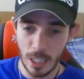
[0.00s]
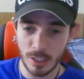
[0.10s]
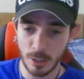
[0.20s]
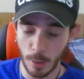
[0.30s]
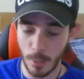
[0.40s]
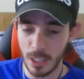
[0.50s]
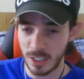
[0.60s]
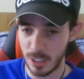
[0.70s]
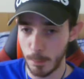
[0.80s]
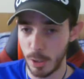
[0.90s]
it's
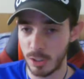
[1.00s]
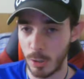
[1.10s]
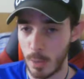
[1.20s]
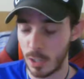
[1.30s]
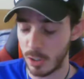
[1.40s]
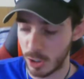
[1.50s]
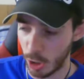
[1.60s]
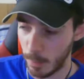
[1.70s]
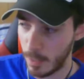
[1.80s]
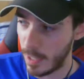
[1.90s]
symbolism, and
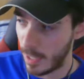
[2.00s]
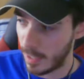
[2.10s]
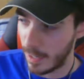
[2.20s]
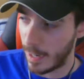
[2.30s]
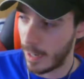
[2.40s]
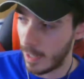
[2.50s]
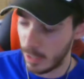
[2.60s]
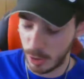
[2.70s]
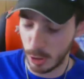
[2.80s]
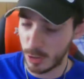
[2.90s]
some
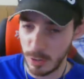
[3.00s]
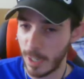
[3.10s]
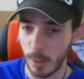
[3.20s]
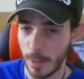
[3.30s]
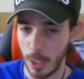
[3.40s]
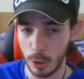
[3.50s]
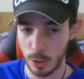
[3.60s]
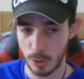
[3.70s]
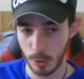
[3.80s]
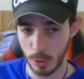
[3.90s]
it's just
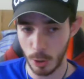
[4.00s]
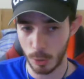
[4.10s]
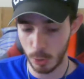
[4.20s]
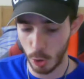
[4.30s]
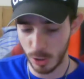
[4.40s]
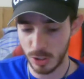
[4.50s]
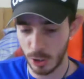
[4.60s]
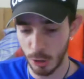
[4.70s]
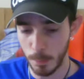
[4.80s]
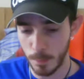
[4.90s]
decoration. So you know, don't
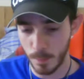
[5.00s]
assume.